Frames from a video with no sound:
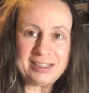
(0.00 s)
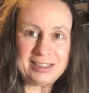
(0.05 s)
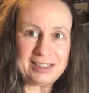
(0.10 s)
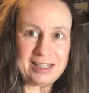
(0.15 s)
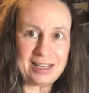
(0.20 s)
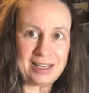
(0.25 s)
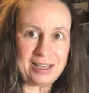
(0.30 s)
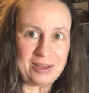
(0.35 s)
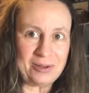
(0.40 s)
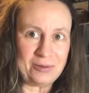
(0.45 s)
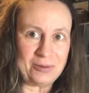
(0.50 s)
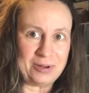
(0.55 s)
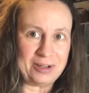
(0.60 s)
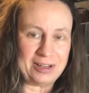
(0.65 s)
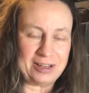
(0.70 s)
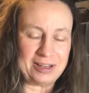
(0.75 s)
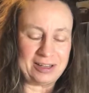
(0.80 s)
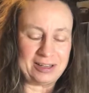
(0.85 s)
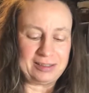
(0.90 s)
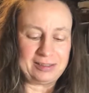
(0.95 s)
second
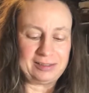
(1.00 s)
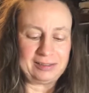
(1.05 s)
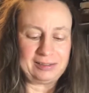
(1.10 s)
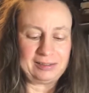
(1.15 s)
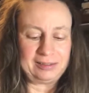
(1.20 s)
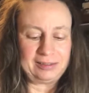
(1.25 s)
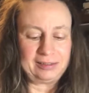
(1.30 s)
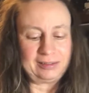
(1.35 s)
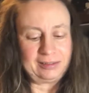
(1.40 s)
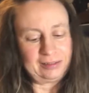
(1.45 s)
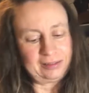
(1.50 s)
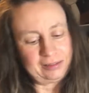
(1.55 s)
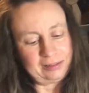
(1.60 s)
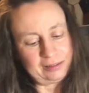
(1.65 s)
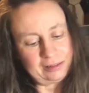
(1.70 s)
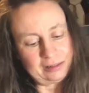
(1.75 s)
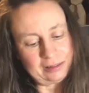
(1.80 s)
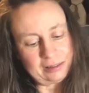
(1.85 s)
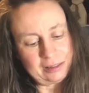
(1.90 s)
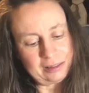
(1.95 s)
one.
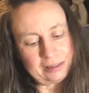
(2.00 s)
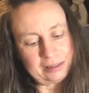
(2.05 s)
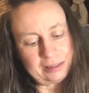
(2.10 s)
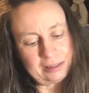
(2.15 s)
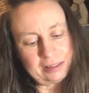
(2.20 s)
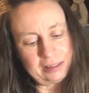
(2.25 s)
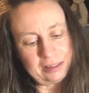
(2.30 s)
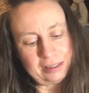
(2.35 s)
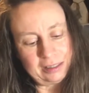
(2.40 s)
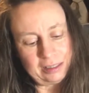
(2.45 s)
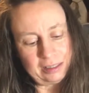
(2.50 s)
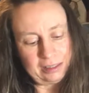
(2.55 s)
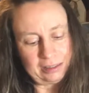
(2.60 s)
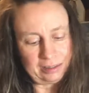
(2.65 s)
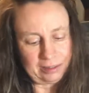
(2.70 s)
Let's see.